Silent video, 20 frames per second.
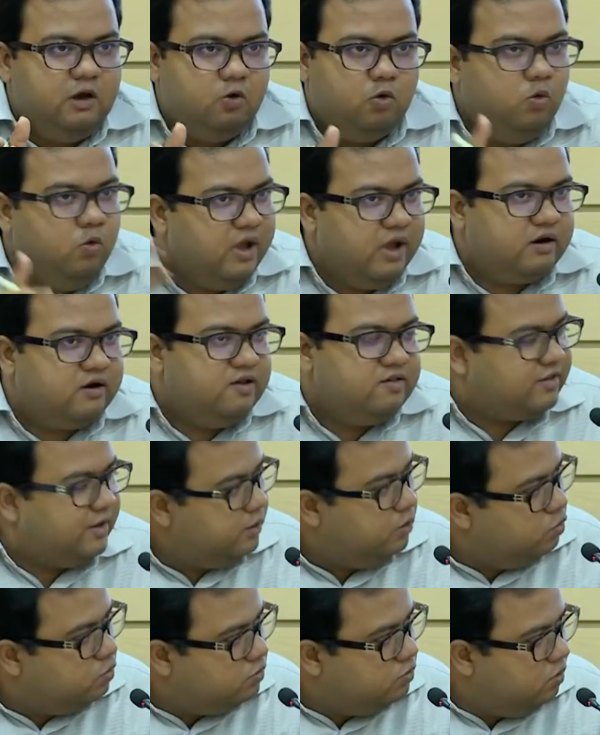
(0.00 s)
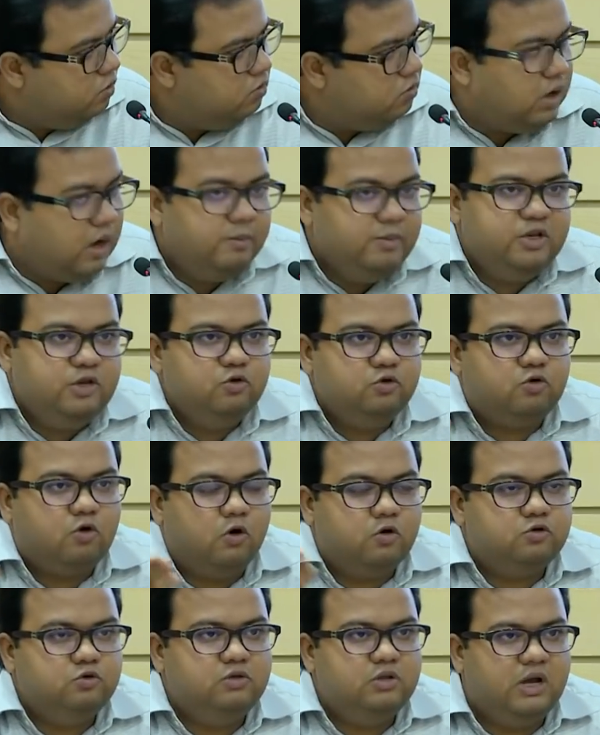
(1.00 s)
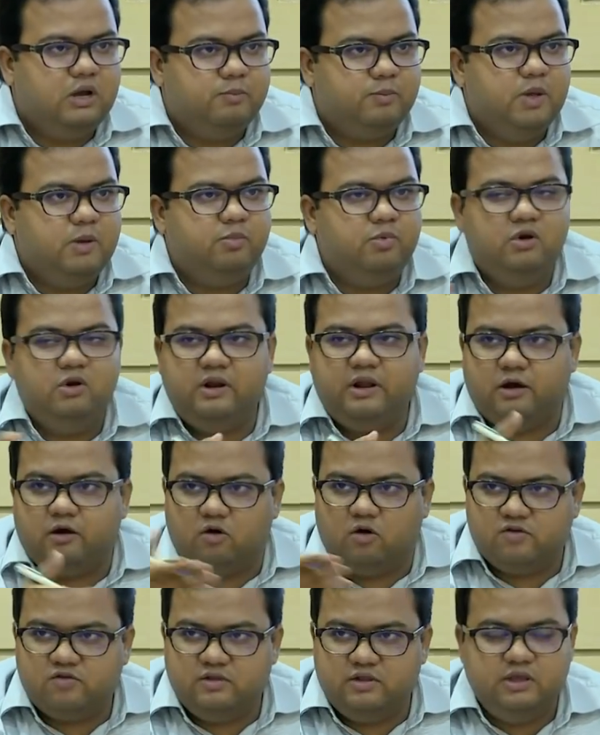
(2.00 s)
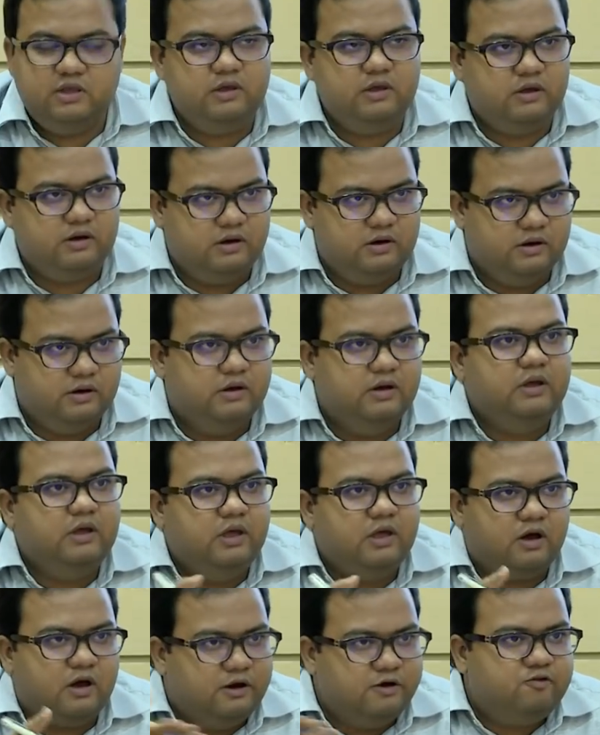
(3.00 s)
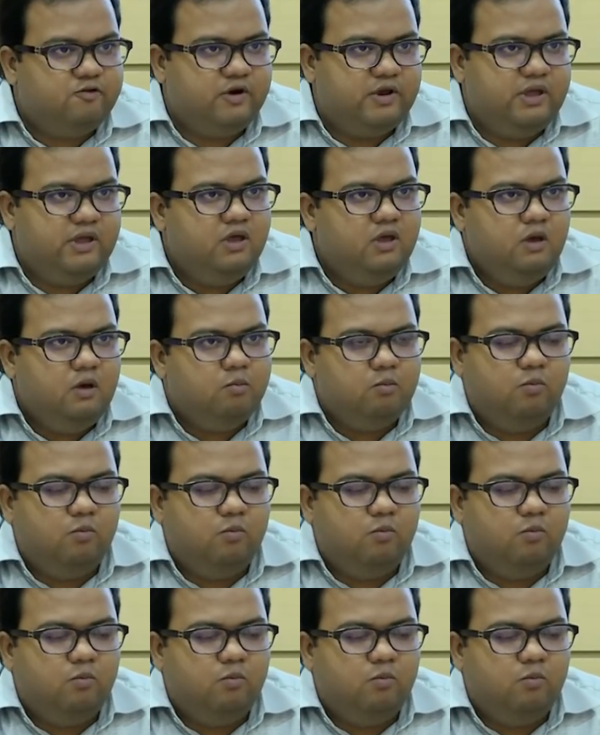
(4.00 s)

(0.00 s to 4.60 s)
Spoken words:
Who agrees, I don't know. I mean, you talk to the people across the country,